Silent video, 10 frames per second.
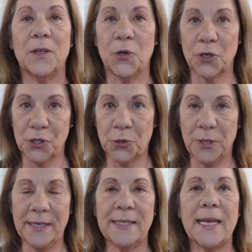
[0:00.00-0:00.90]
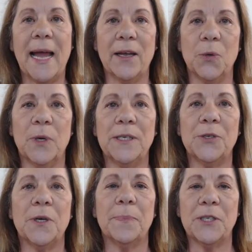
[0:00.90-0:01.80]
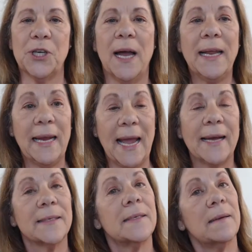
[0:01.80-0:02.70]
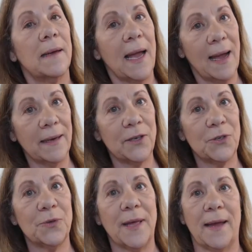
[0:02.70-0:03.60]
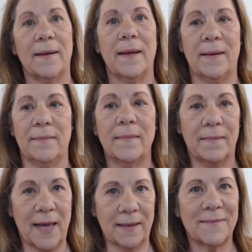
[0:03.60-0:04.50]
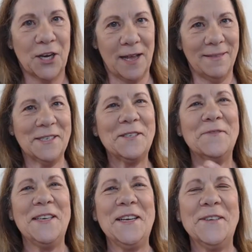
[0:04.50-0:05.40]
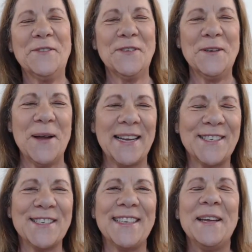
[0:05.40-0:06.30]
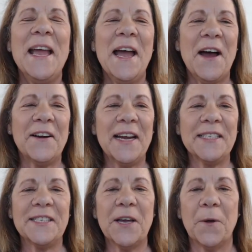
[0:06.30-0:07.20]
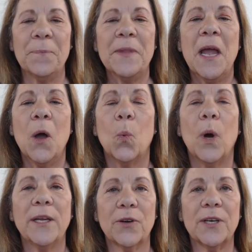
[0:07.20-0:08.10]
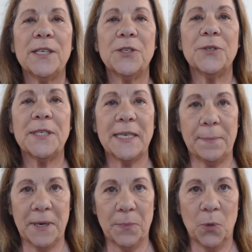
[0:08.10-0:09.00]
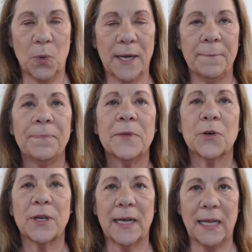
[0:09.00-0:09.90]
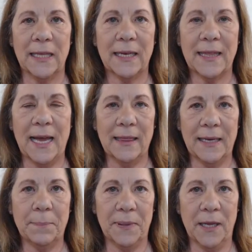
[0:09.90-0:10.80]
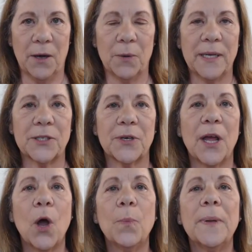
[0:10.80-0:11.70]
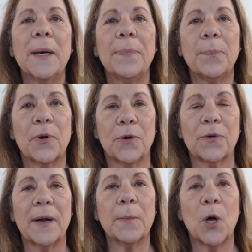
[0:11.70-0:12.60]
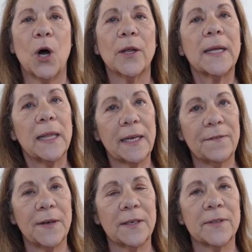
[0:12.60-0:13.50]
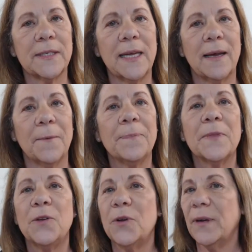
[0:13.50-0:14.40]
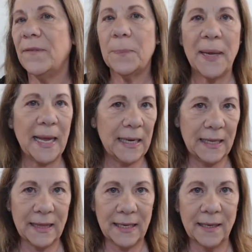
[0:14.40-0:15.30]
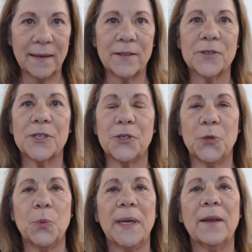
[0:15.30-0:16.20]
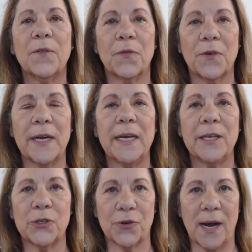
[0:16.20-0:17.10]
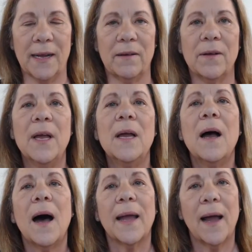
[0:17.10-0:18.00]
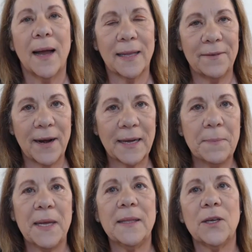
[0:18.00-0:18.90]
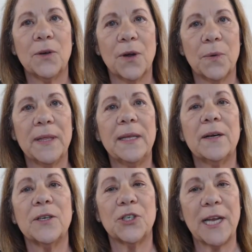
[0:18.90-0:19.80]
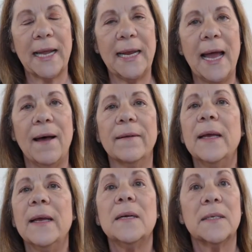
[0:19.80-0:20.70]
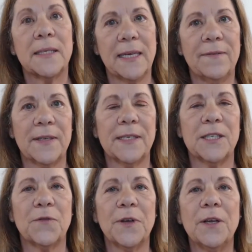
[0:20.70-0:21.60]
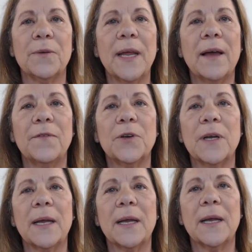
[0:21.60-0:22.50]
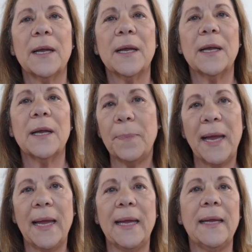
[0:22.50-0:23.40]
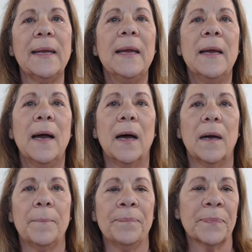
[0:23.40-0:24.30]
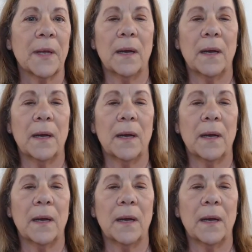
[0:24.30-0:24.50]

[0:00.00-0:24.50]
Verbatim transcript: your choice how you want to do it, but John had asked, how do you do that? And that, John, this video is for you, actually. All right, so what you're going to do, step number one, you're going to click that link below. It's going to open up a program called ClickFunnels. Now, you don't have to pay anything. There's a two-week free trial. I highly recommend that you go in there, you check it out, see if this is for you. Now, if you're like, well, I don't want to pay um,